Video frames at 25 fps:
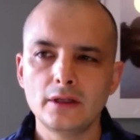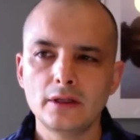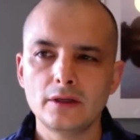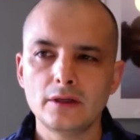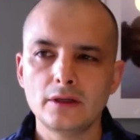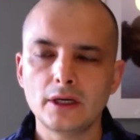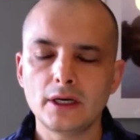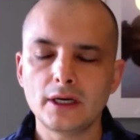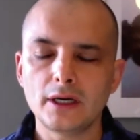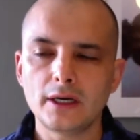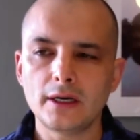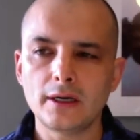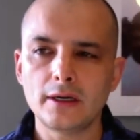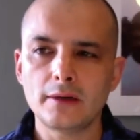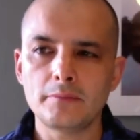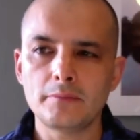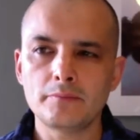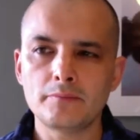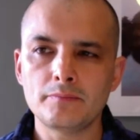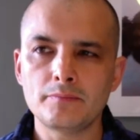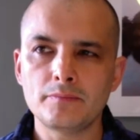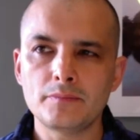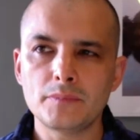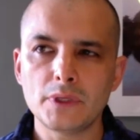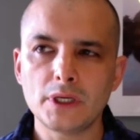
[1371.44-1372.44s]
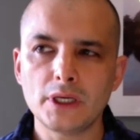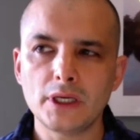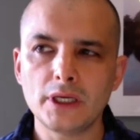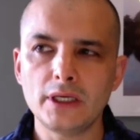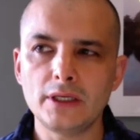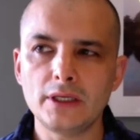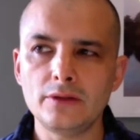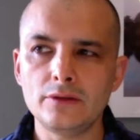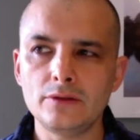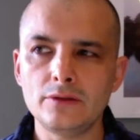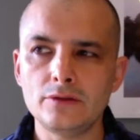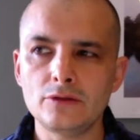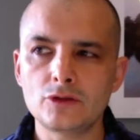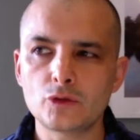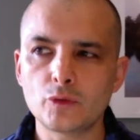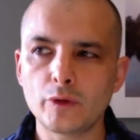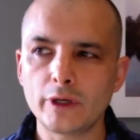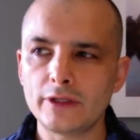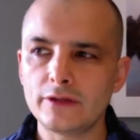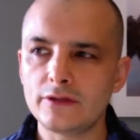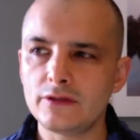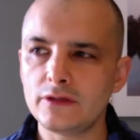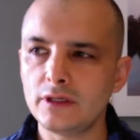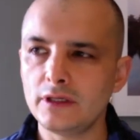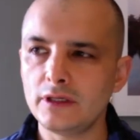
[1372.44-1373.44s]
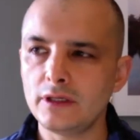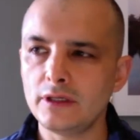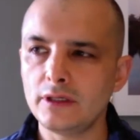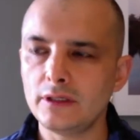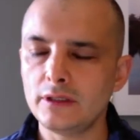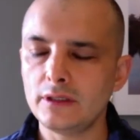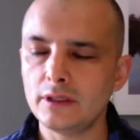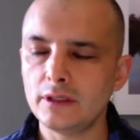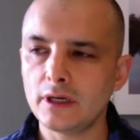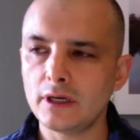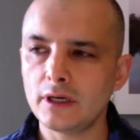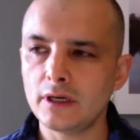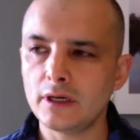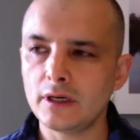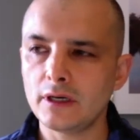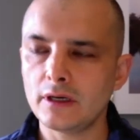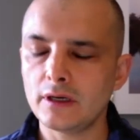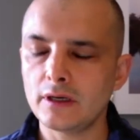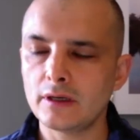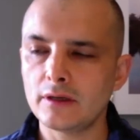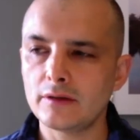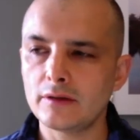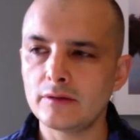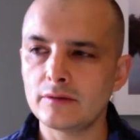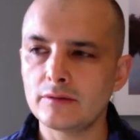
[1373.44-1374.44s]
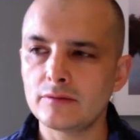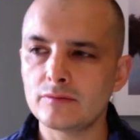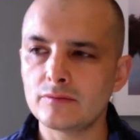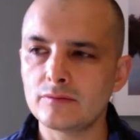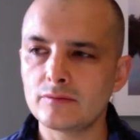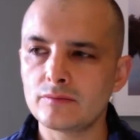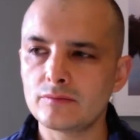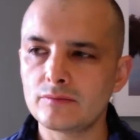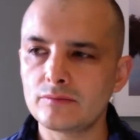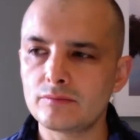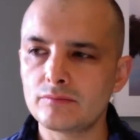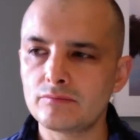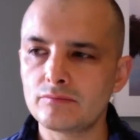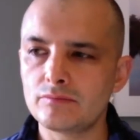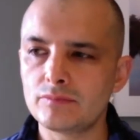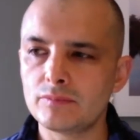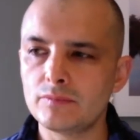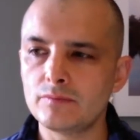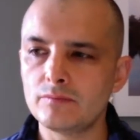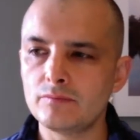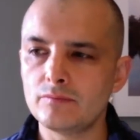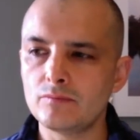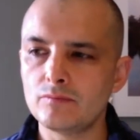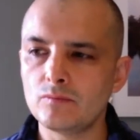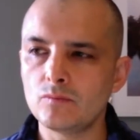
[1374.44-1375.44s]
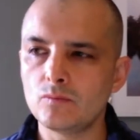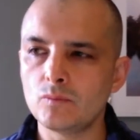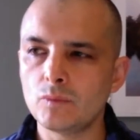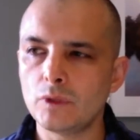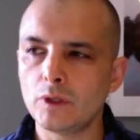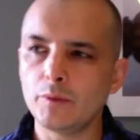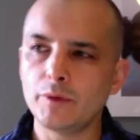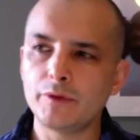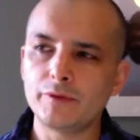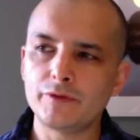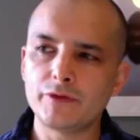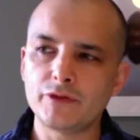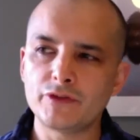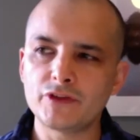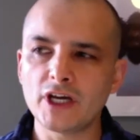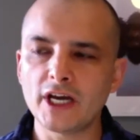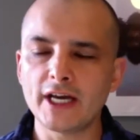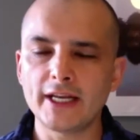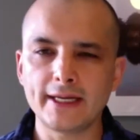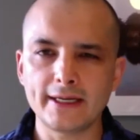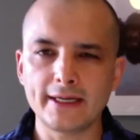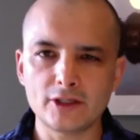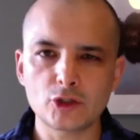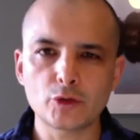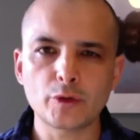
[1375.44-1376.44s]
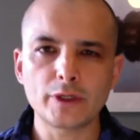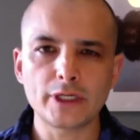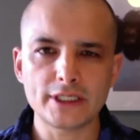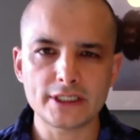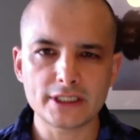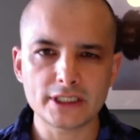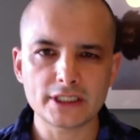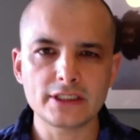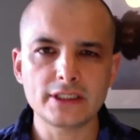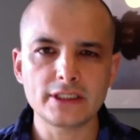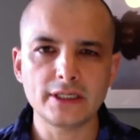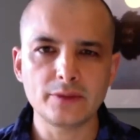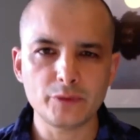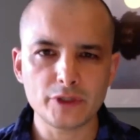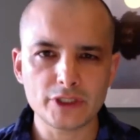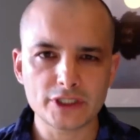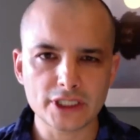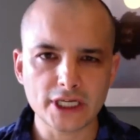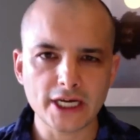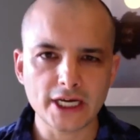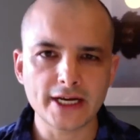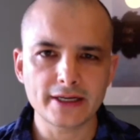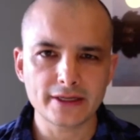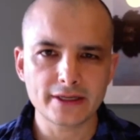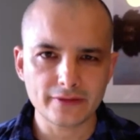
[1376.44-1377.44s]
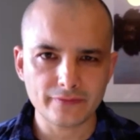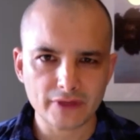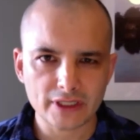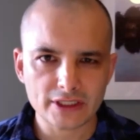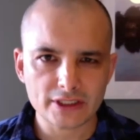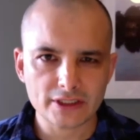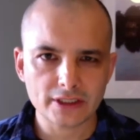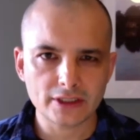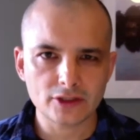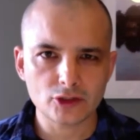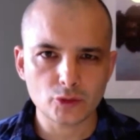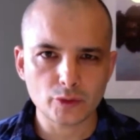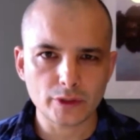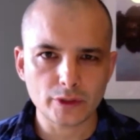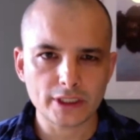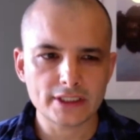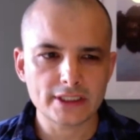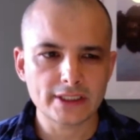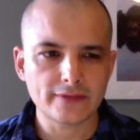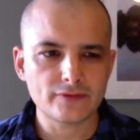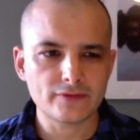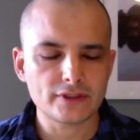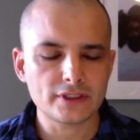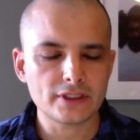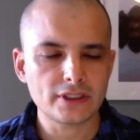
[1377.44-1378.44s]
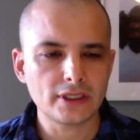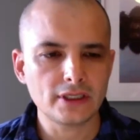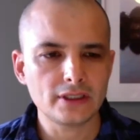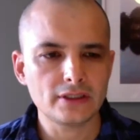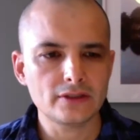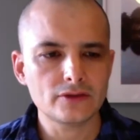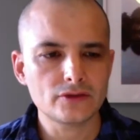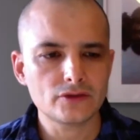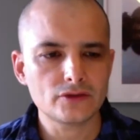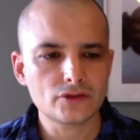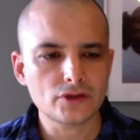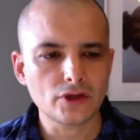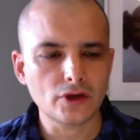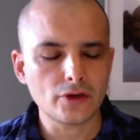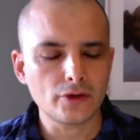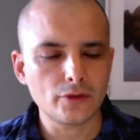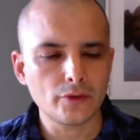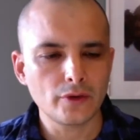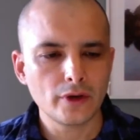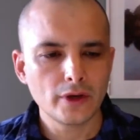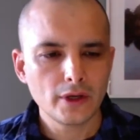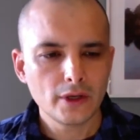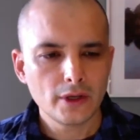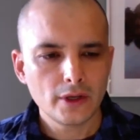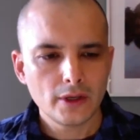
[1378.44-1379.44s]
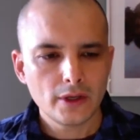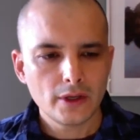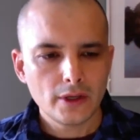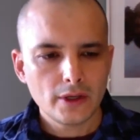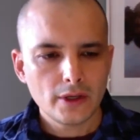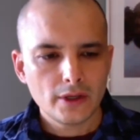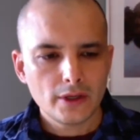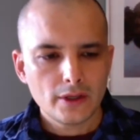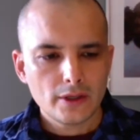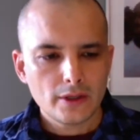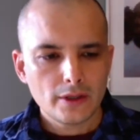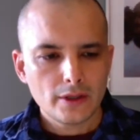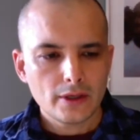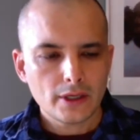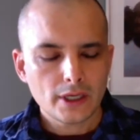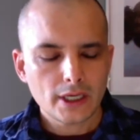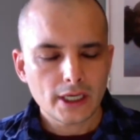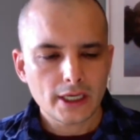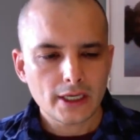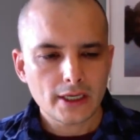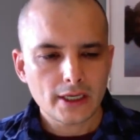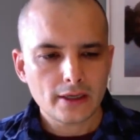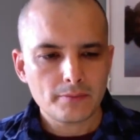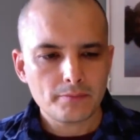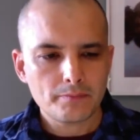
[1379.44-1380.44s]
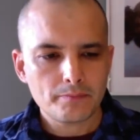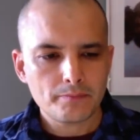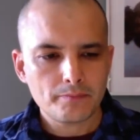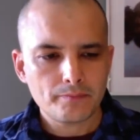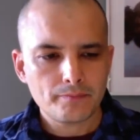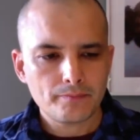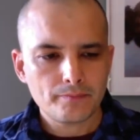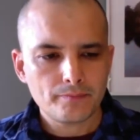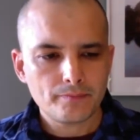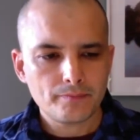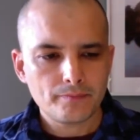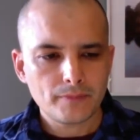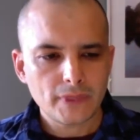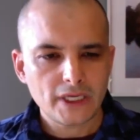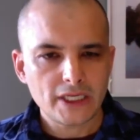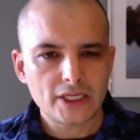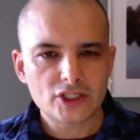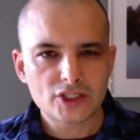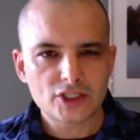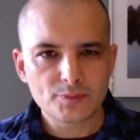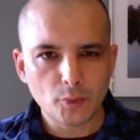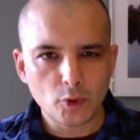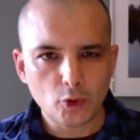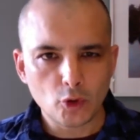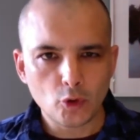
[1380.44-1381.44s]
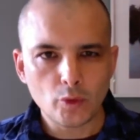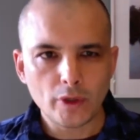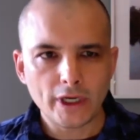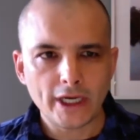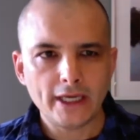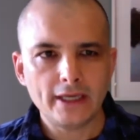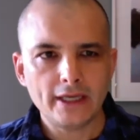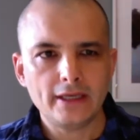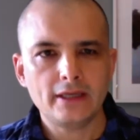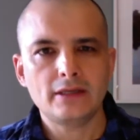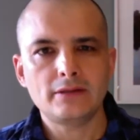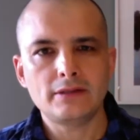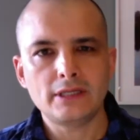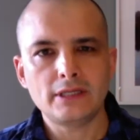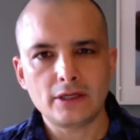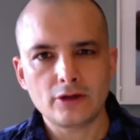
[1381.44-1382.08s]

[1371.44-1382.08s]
Um, in twenty, uh, well, we were designing in twenty sixteen, we started investing in twenty seventeen. So um, in a small way, and then a